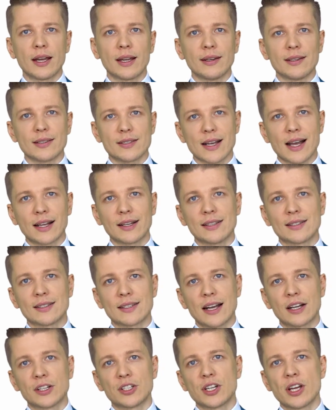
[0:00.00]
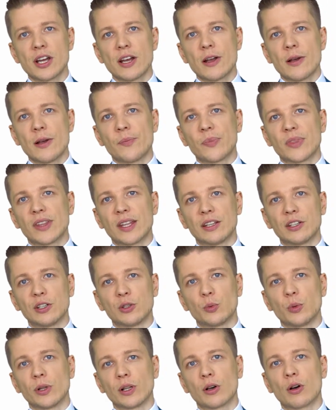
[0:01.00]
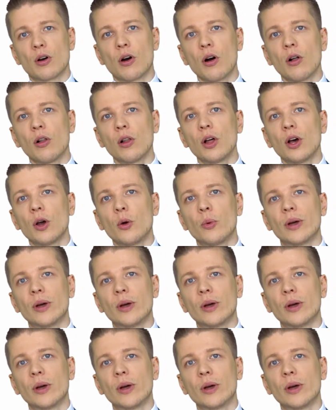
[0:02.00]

Design it such that it will call